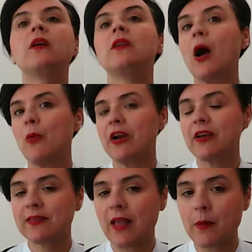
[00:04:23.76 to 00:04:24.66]
In our
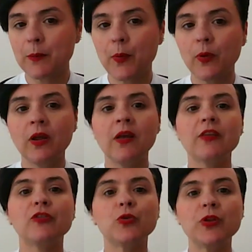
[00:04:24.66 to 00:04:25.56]
example,
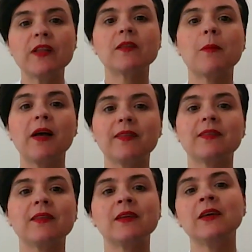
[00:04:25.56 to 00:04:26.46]
students
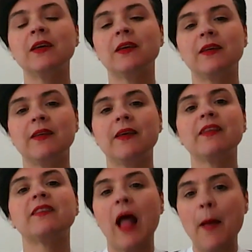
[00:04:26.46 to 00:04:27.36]
must
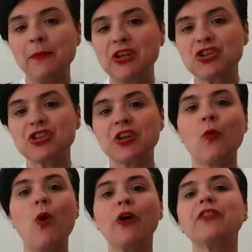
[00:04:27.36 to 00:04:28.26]
establish
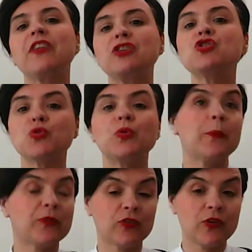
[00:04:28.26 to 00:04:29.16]
what they should
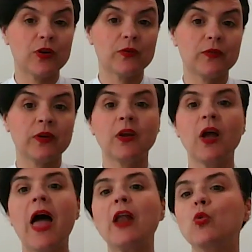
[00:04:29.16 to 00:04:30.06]
observe
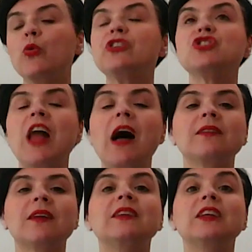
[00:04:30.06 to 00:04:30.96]
and which
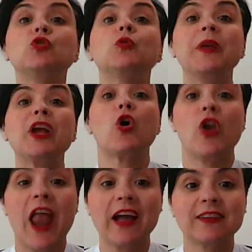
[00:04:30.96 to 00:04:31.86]
data need to be
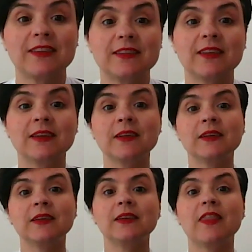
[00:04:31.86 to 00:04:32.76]
collected.
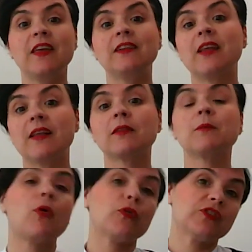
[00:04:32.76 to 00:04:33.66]
They test
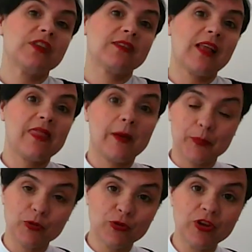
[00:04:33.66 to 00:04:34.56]
both the
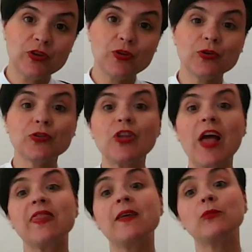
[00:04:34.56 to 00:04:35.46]
standard procedures
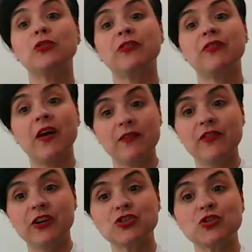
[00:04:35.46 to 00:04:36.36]
and the
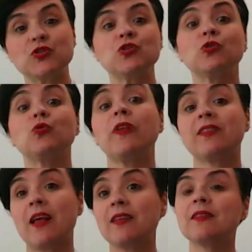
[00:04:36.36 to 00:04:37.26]
modified versions to
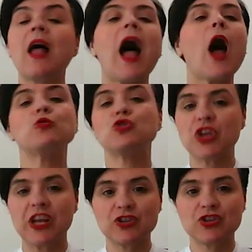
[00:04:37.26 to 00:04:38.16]
assess how
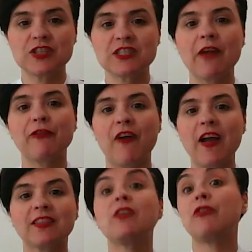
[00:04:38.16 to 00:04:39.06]
changes
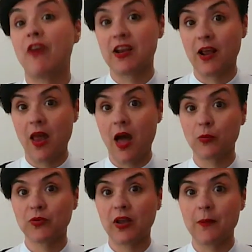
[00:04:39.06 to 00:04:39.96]
affect the final
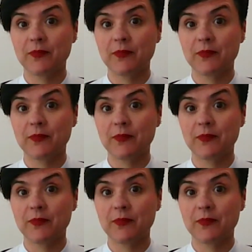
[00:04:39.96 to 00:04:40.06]
outcomes.